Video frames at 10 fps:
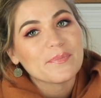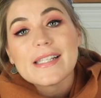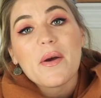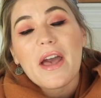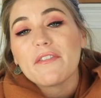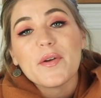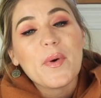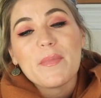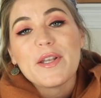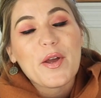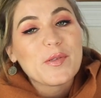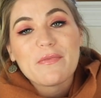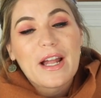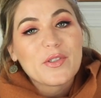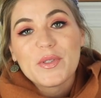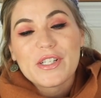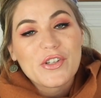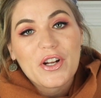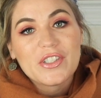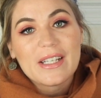So every woman knows what vaginal
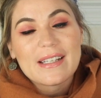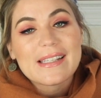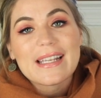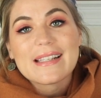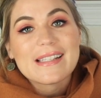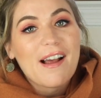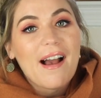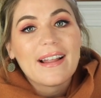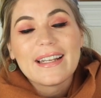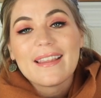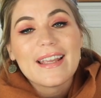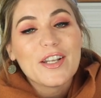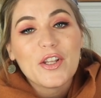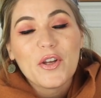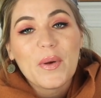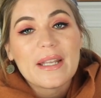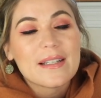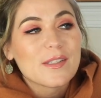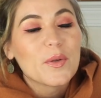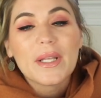discharge is. It's not anything new. It
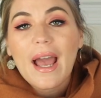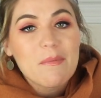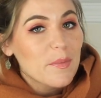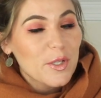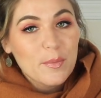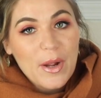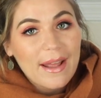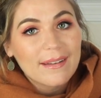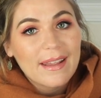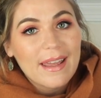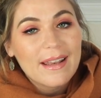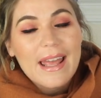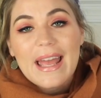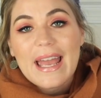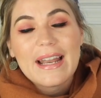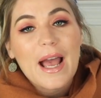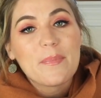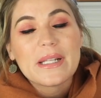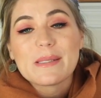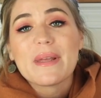doesn't only happen when you're pregnant. It
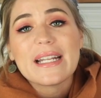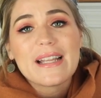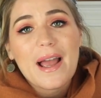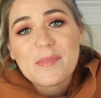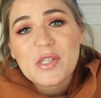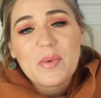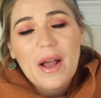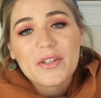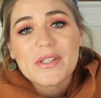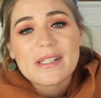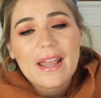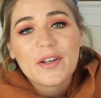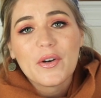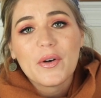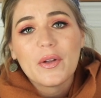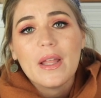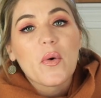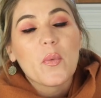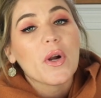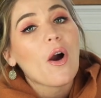happens many times throughout your cycle.
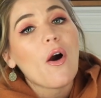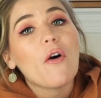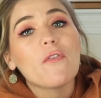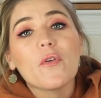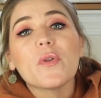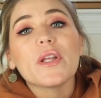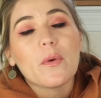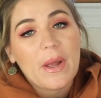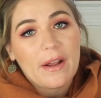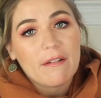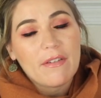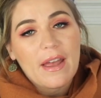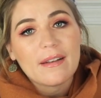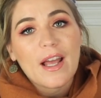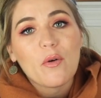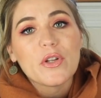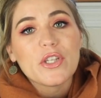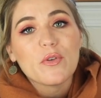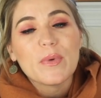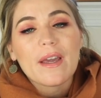But we're all fully aware of it. Now
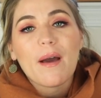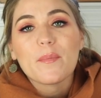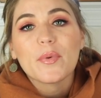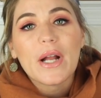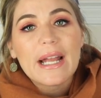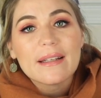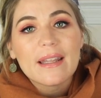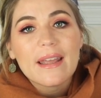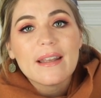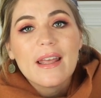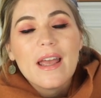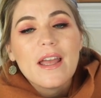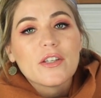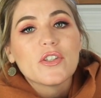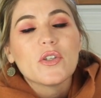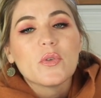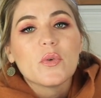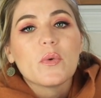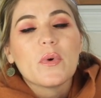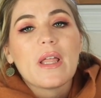when you become pregnant,
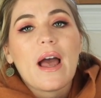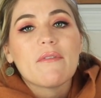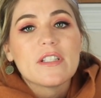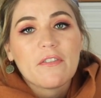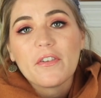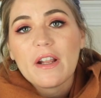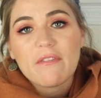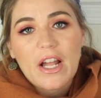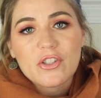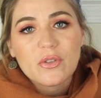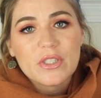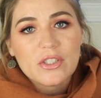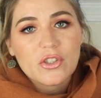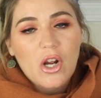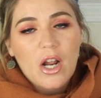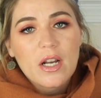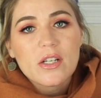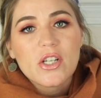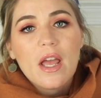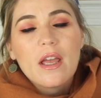you will have different vaginal
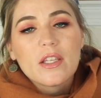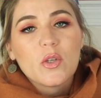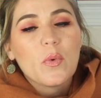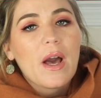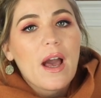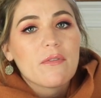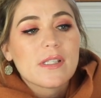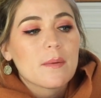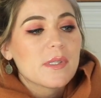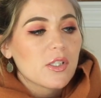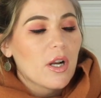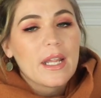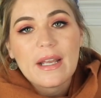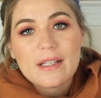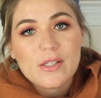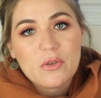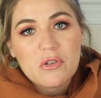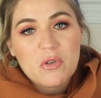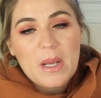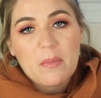discharge. You will have some starting as soon
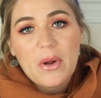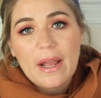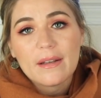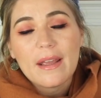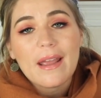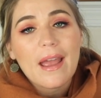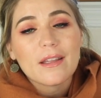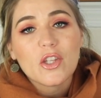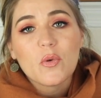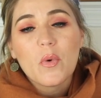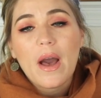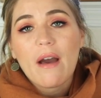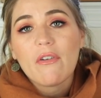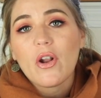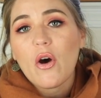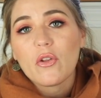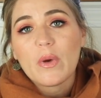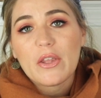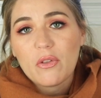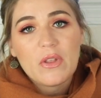as you get pregnant and you will have it all the
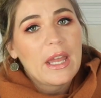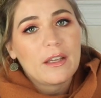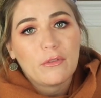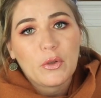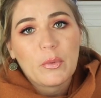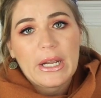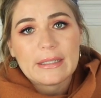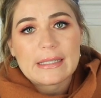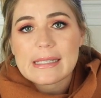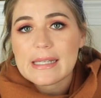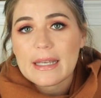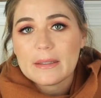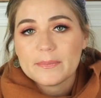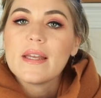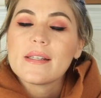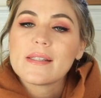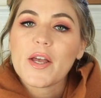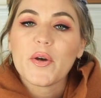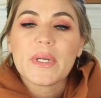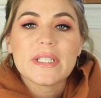way through the end of your pregnancy.
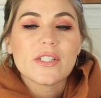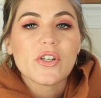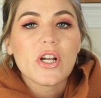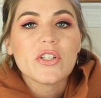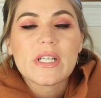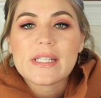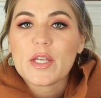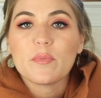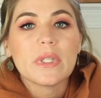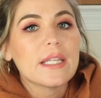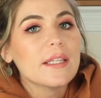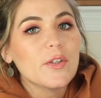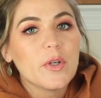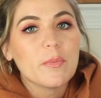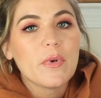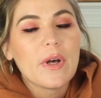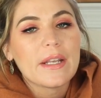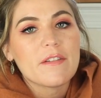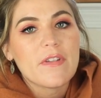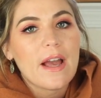So discharge is completely normal
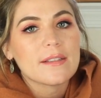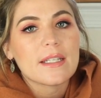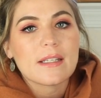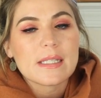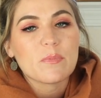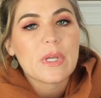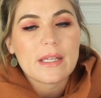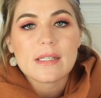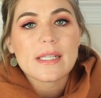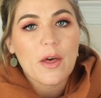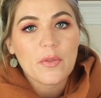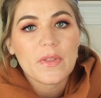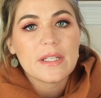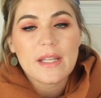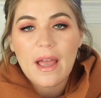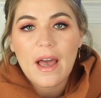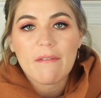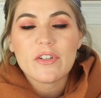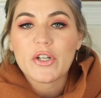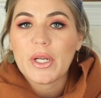and in fact it is, it is healthy to
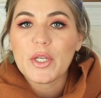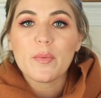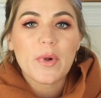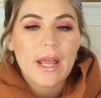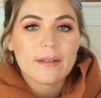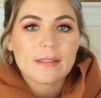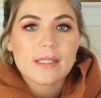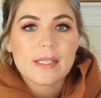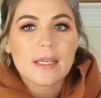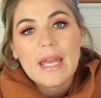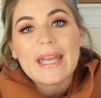have during your pregnancy.